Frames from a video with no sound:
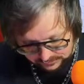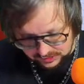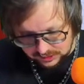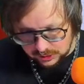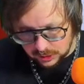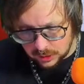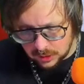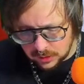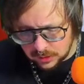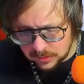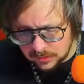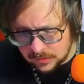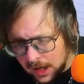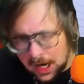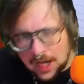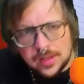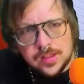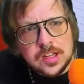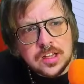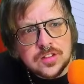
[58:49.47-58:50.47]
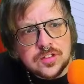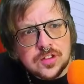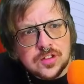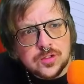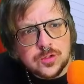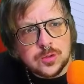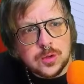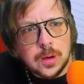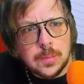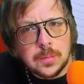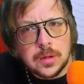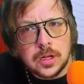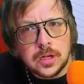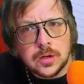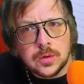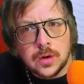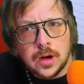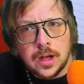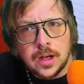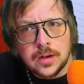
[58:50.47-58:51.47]
So I think as he's stumbling
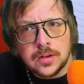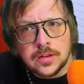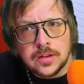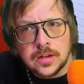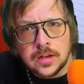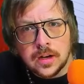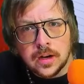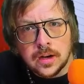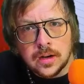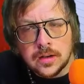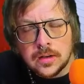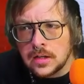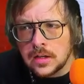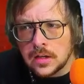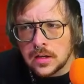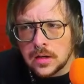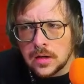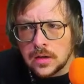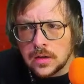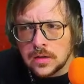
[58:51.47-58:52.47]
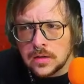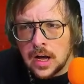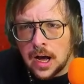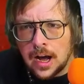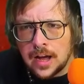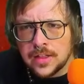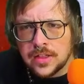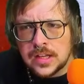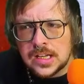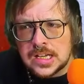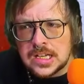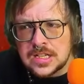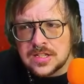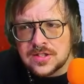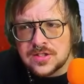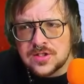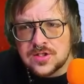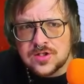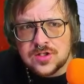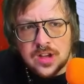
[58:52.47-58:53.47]
around in here, you know, I think he
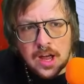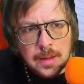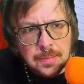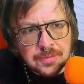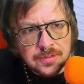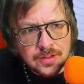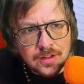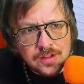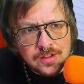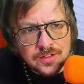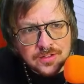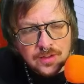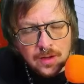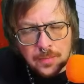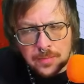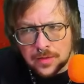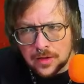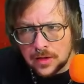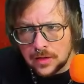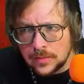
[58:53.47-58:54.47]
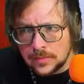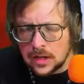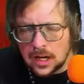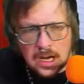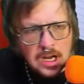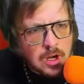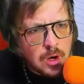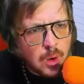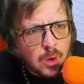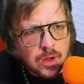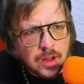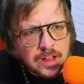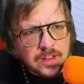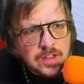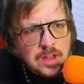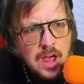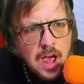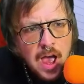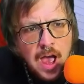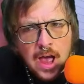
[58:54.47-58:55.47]
steps on something in all like
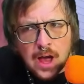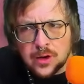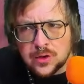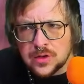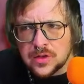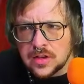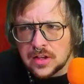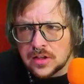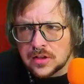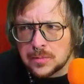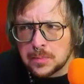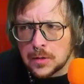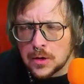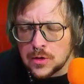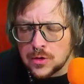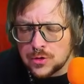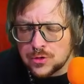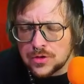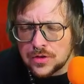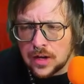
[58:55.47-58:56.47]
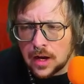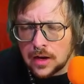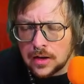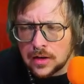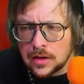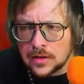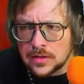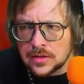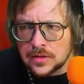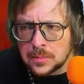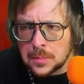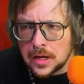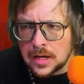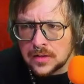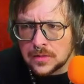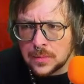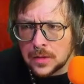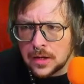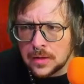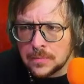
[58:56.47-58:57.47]
the ash of the explosion down here in this
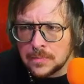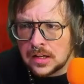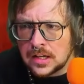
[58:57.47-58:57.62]
basement.